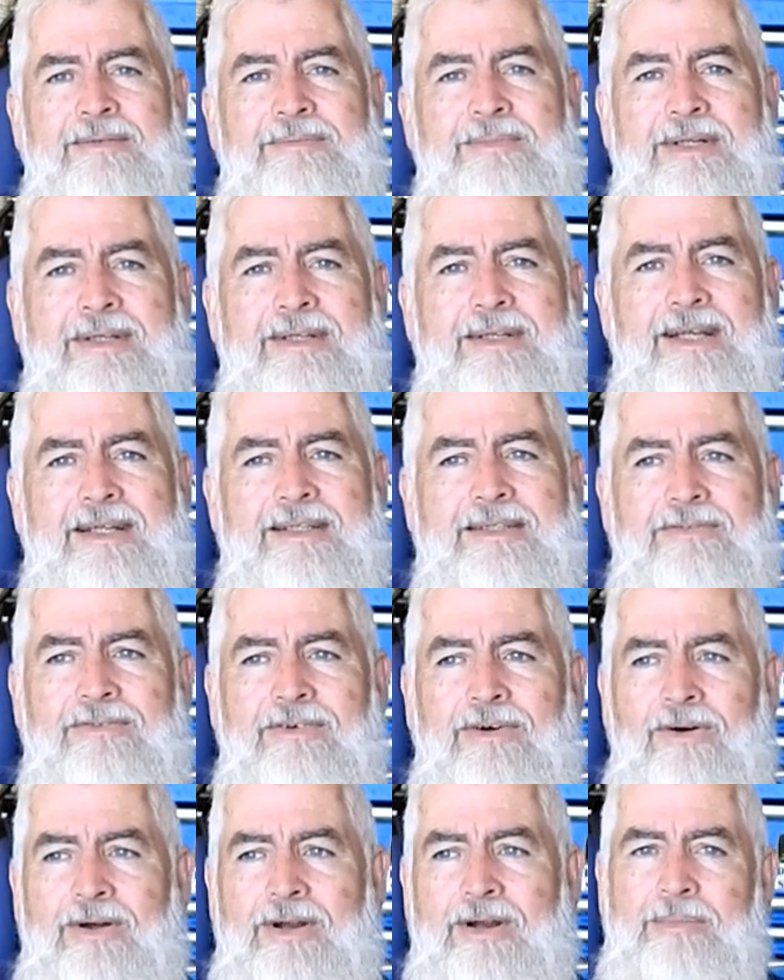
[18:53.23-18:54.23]
But that's
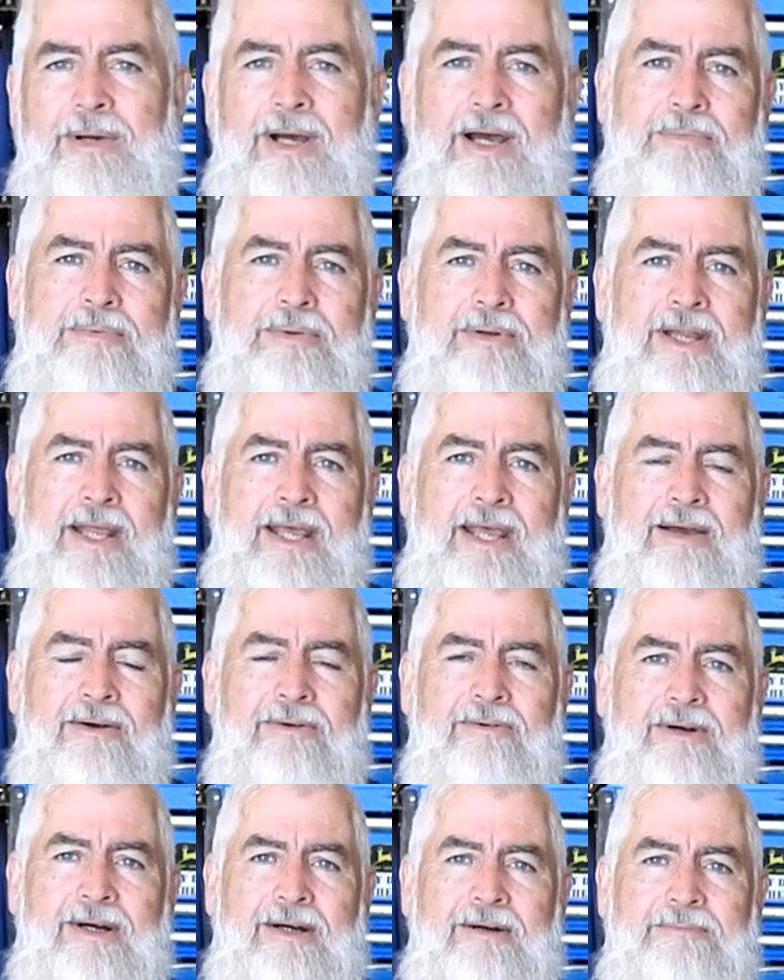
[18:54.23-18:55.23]
fine. I'm hoping now
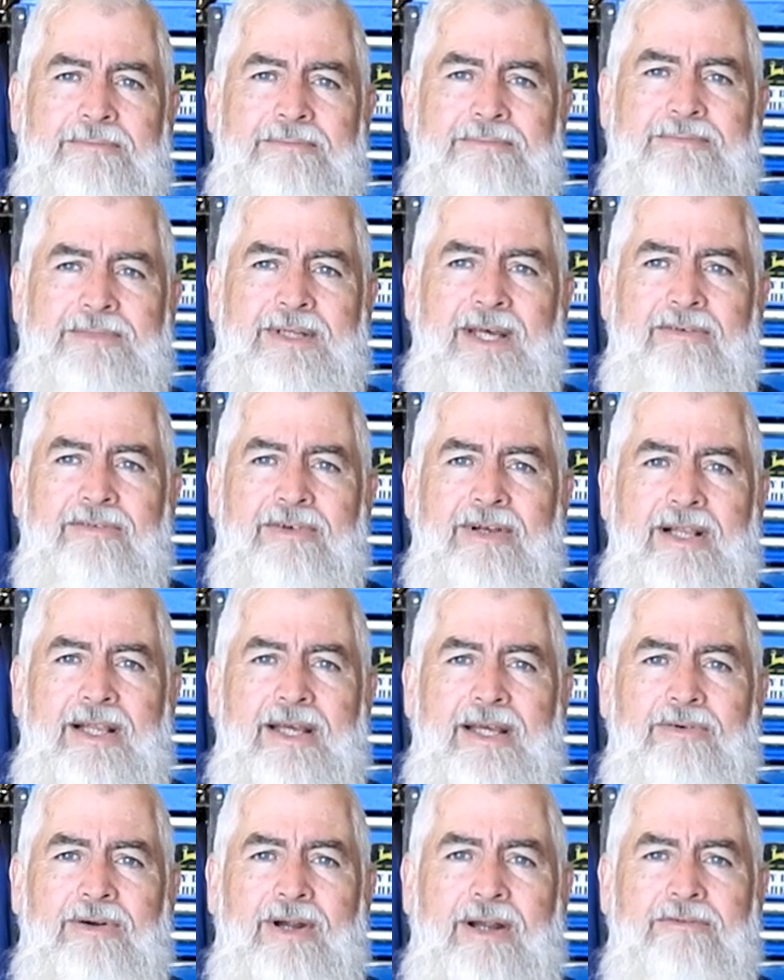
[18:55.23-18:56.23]
to have a
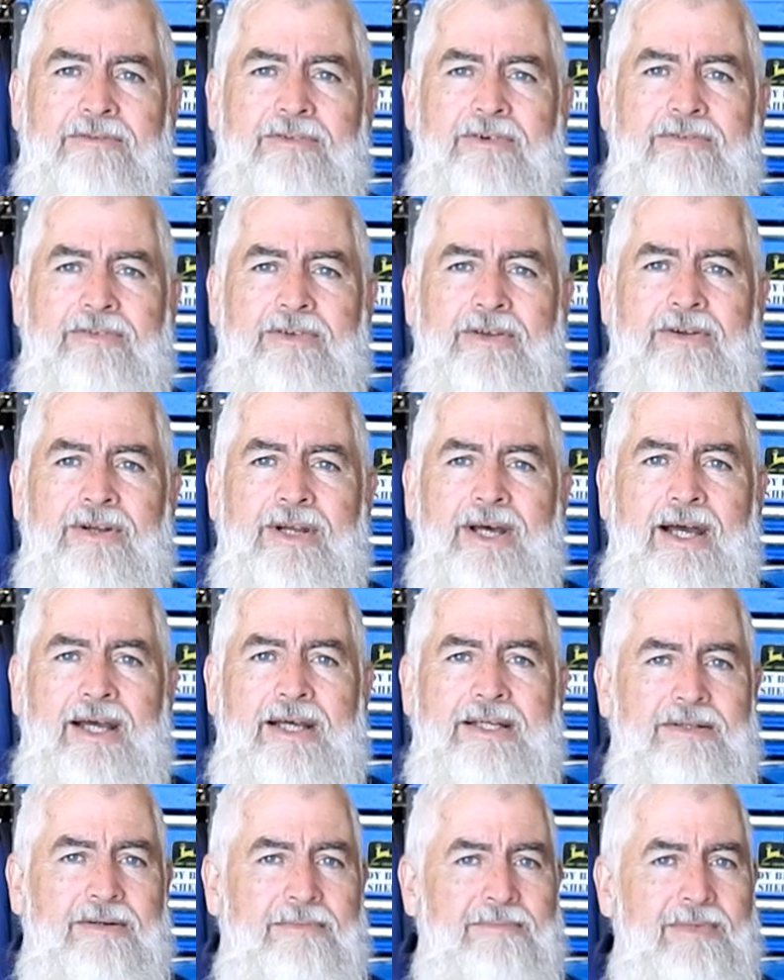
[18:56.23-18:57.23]
clear run for a few
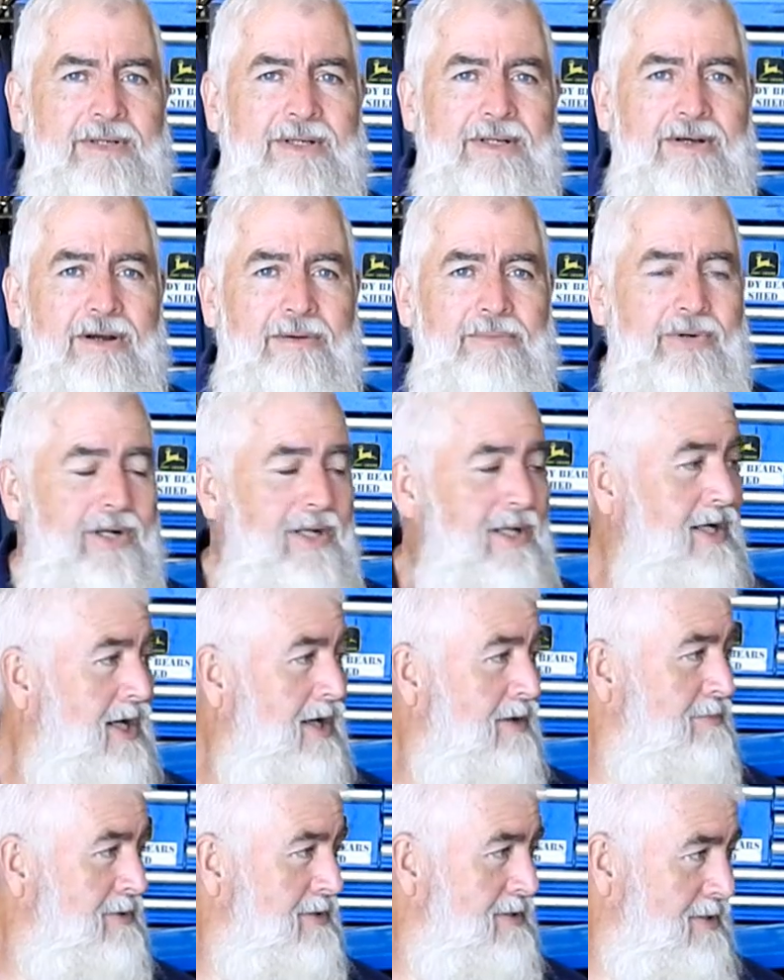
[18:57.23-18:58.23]
days. I'm really
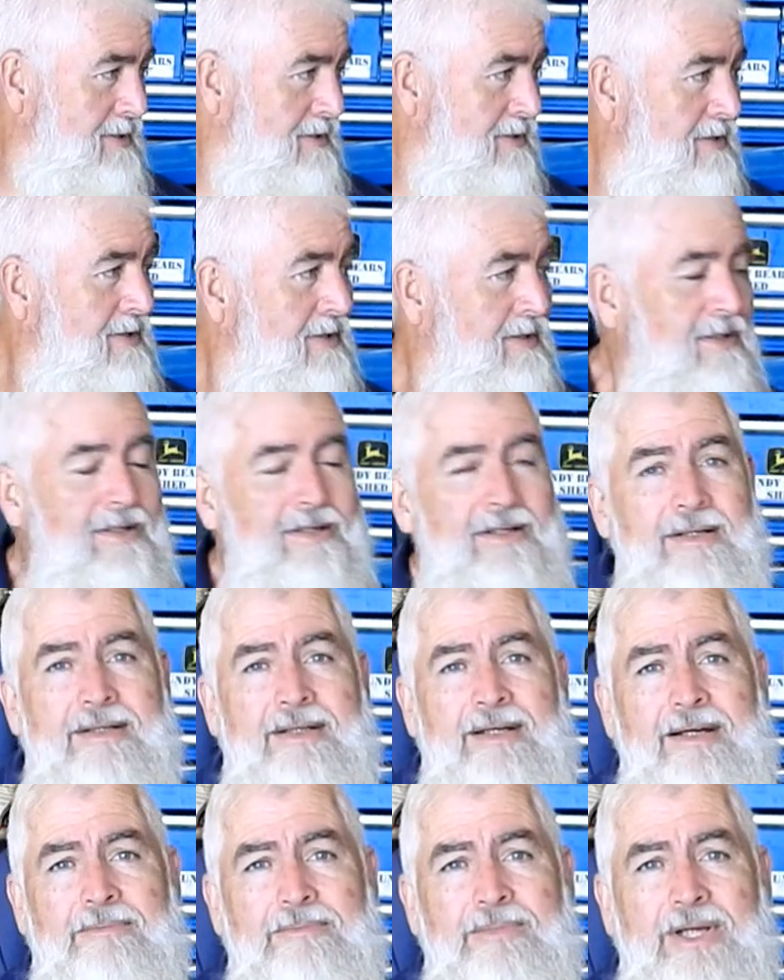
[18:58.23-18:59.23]
hoping to
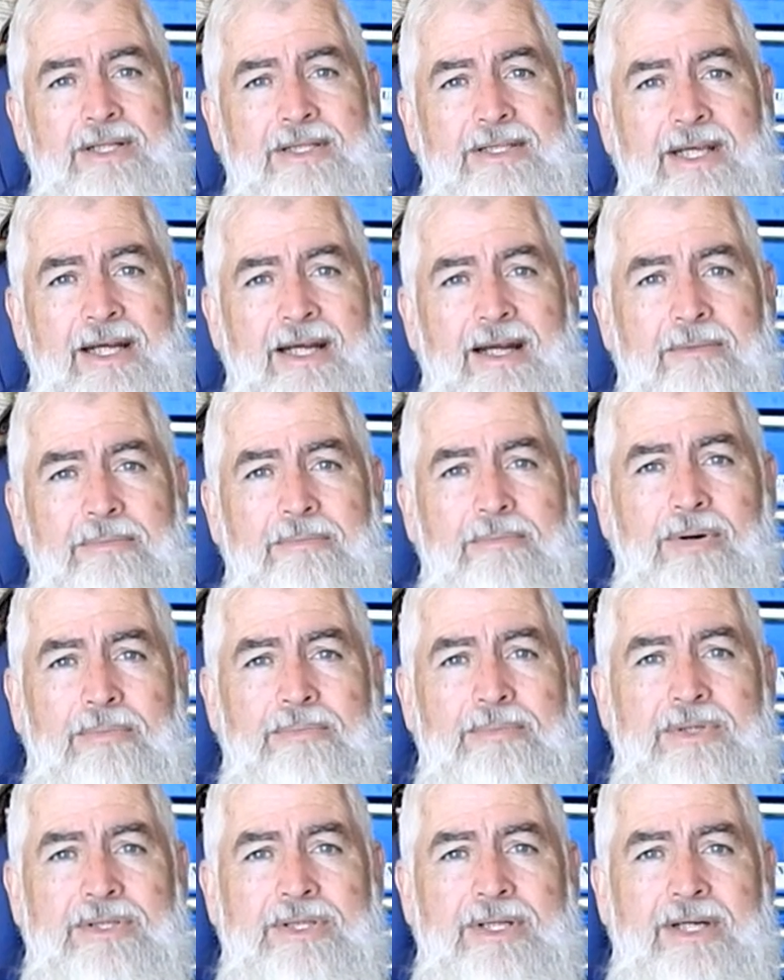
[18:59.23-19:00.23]
get set up and
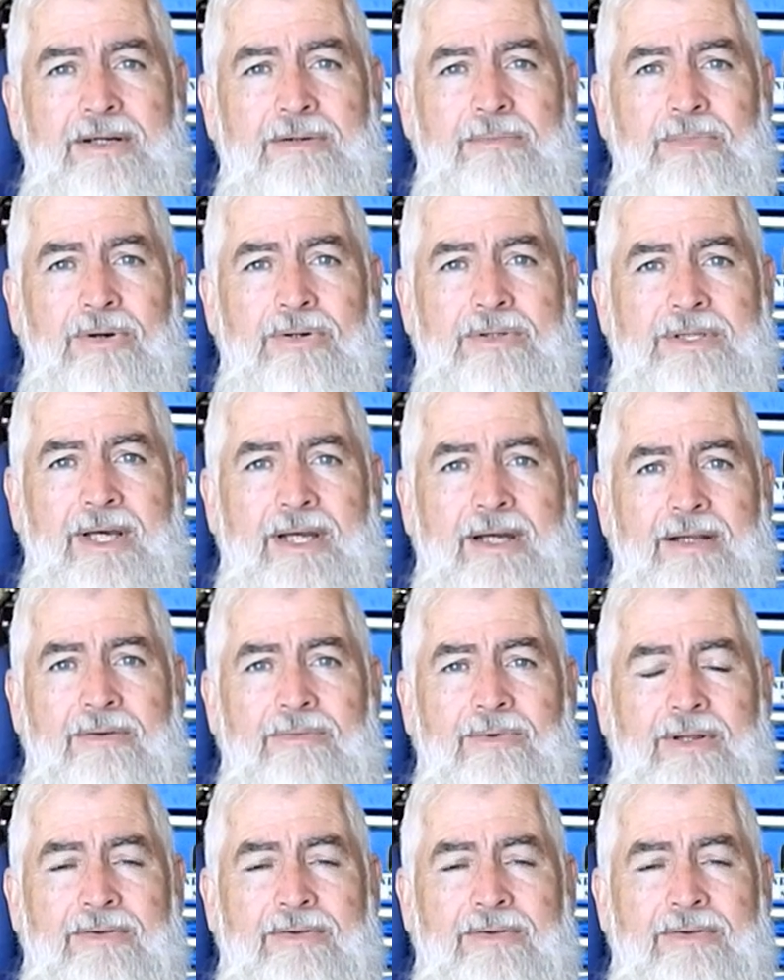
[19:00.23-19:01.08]
pop the steering box out of the